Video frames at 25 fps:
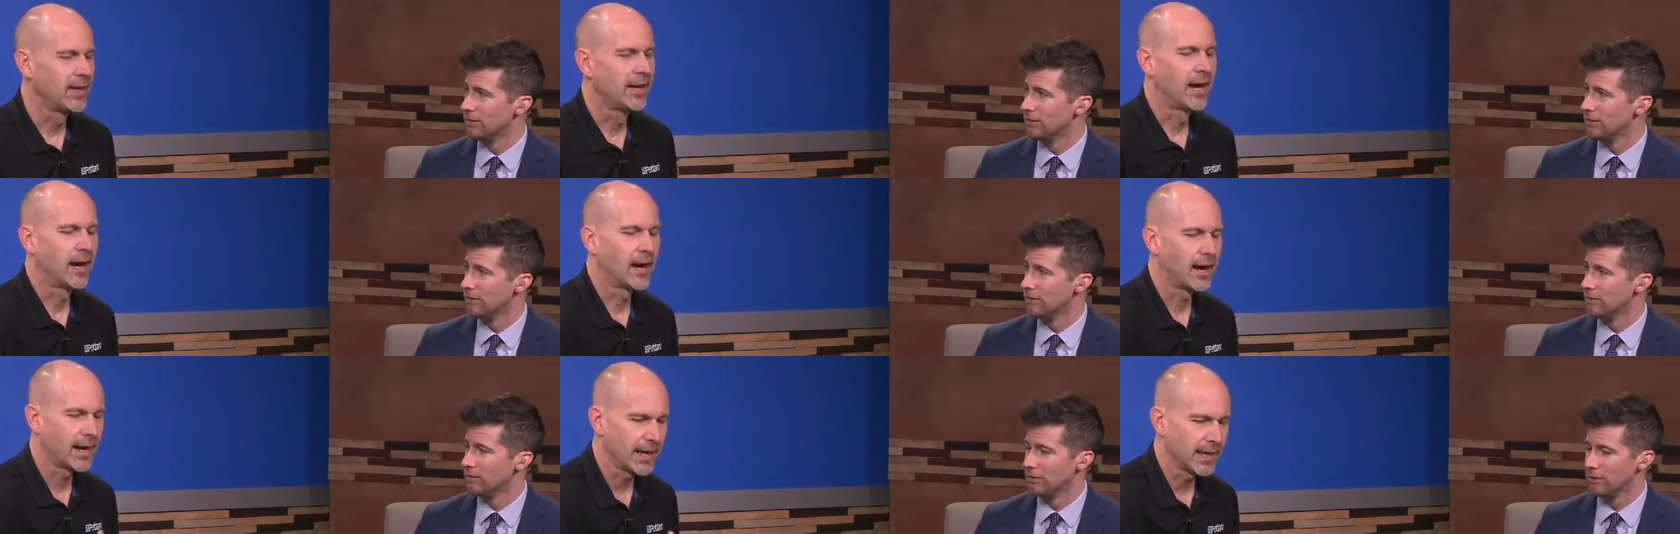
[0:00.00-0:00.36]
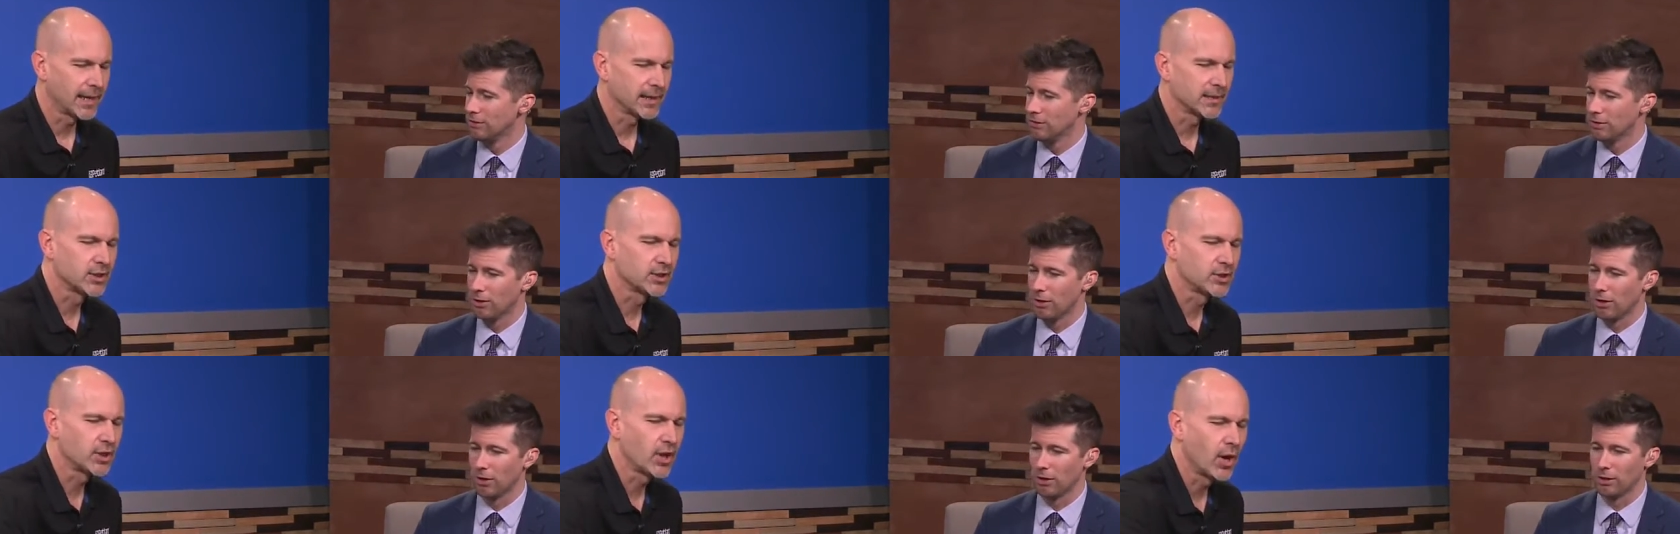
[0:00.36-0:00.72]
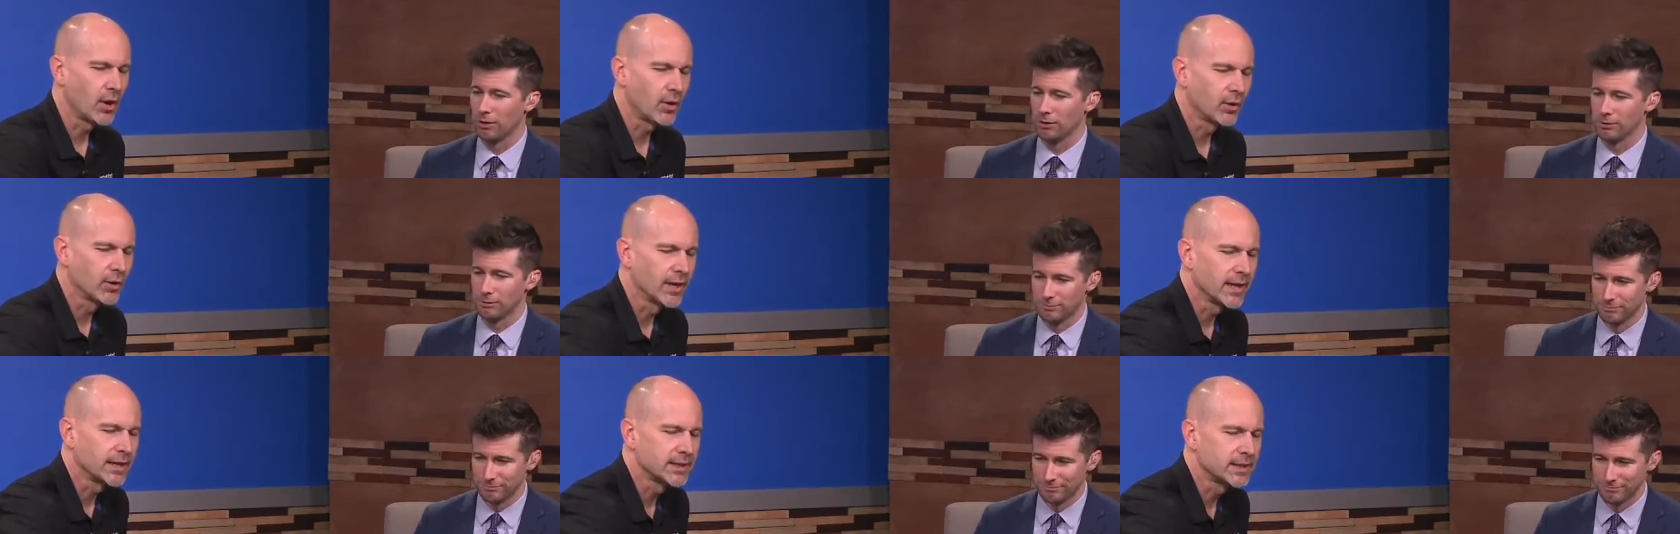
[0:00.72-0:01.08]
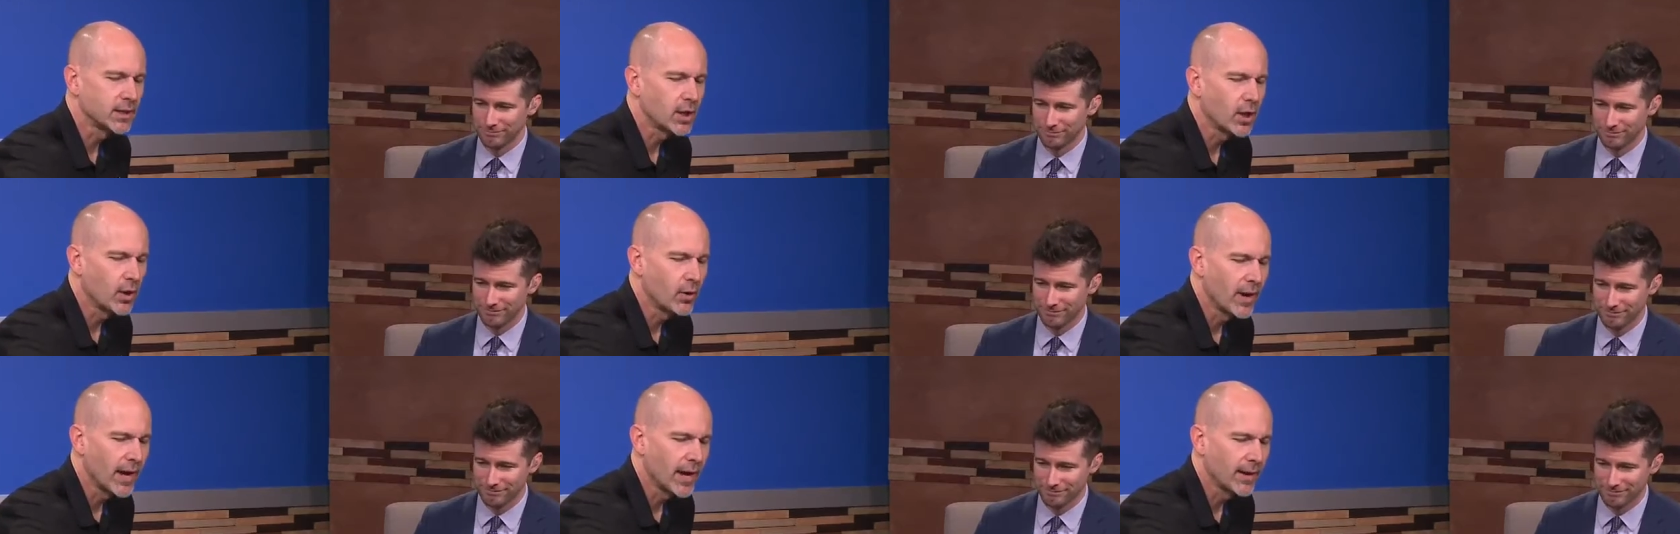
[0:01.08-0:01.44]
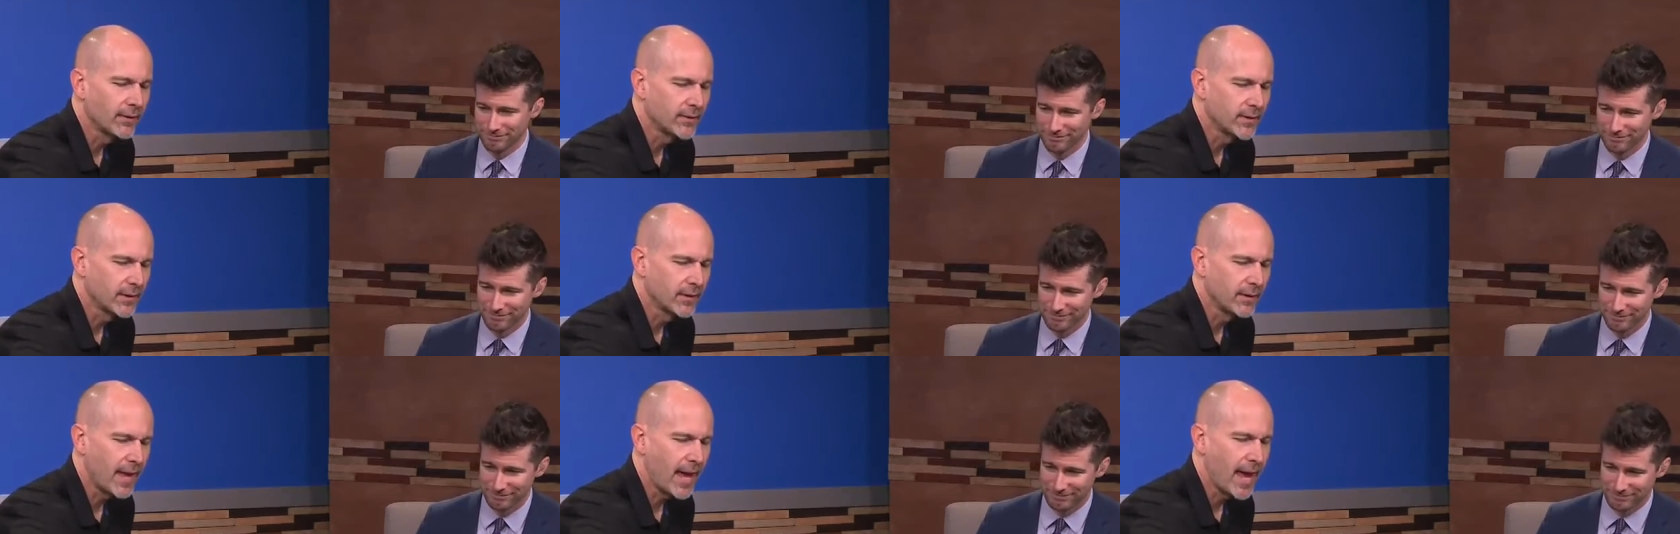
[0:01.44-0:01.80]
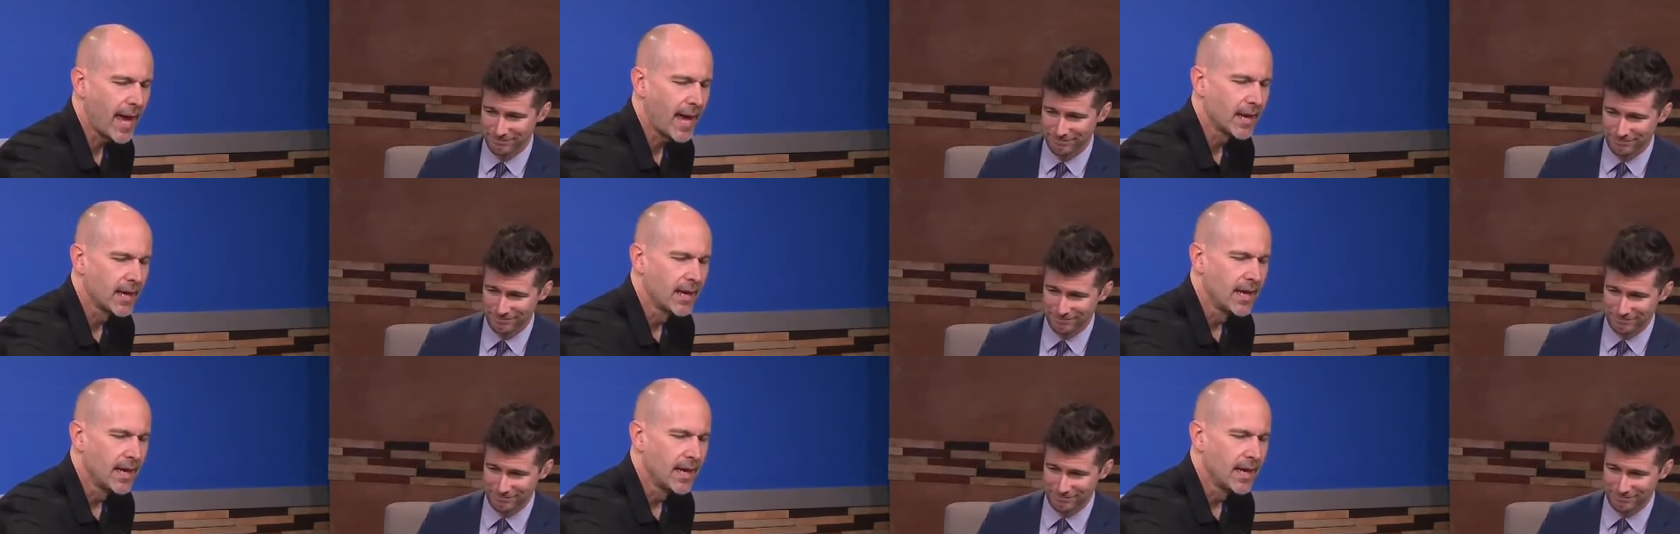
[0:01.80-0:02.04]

Speaker 1: All right, oh. so let's go after that.